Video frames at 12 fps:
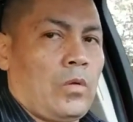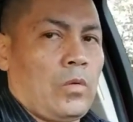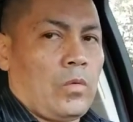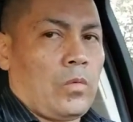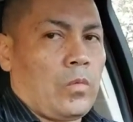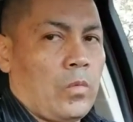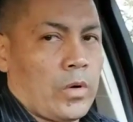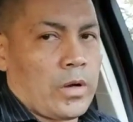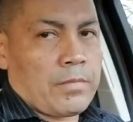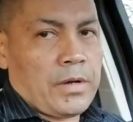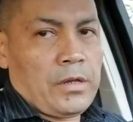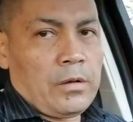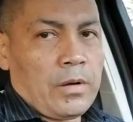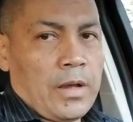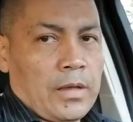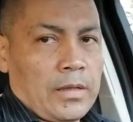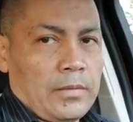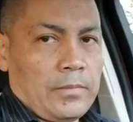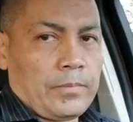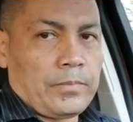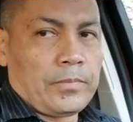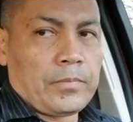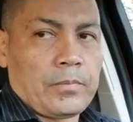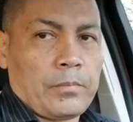whatever you're at,
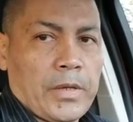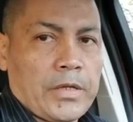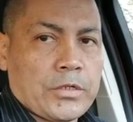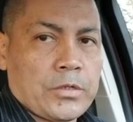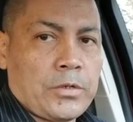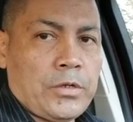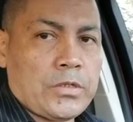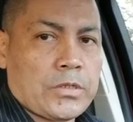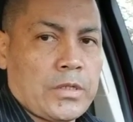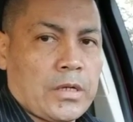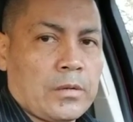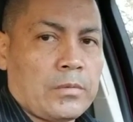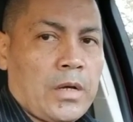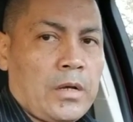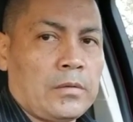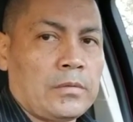make sure you stick around.